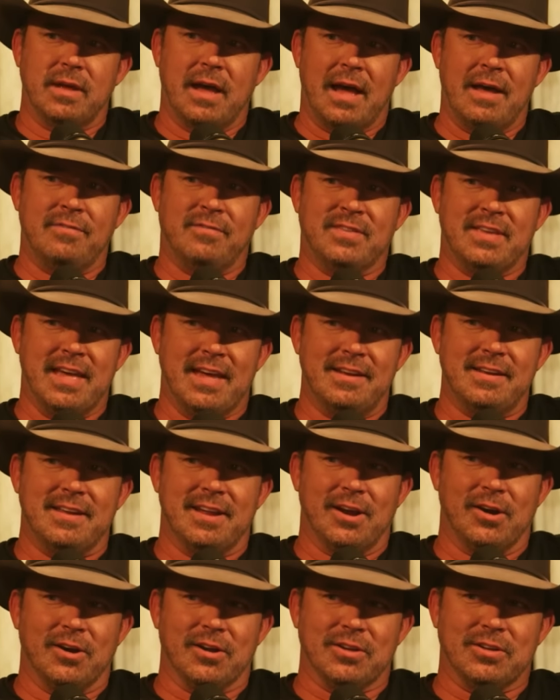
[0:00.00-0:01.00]
I've yet to
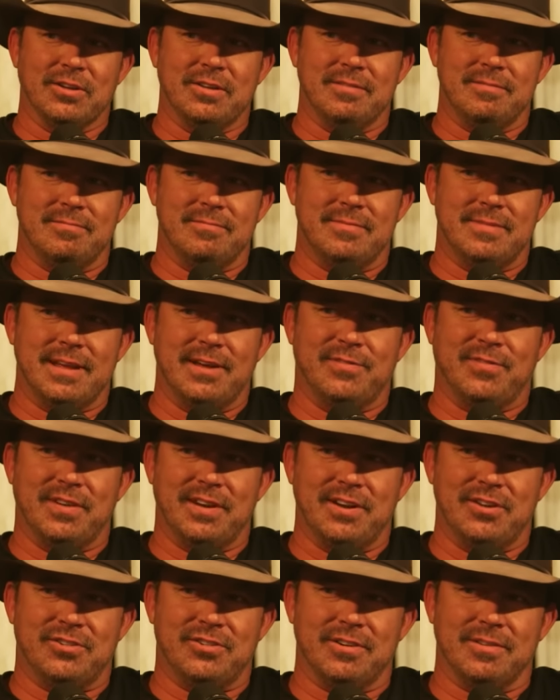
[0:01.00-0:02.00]
hear a good
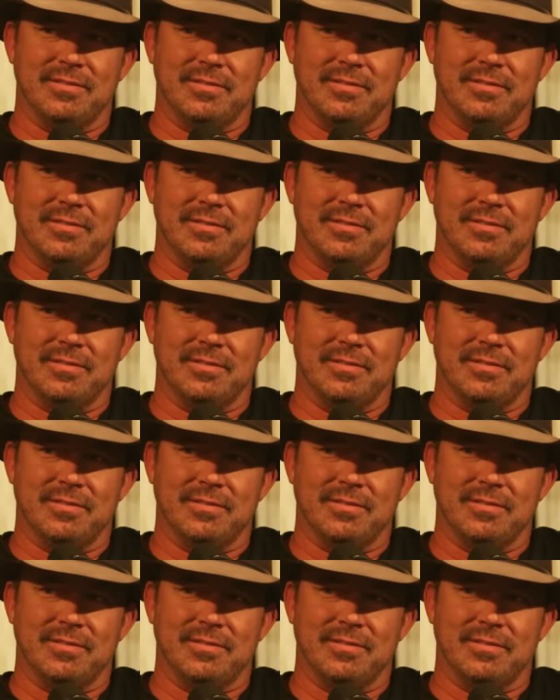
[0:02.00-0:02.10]
definition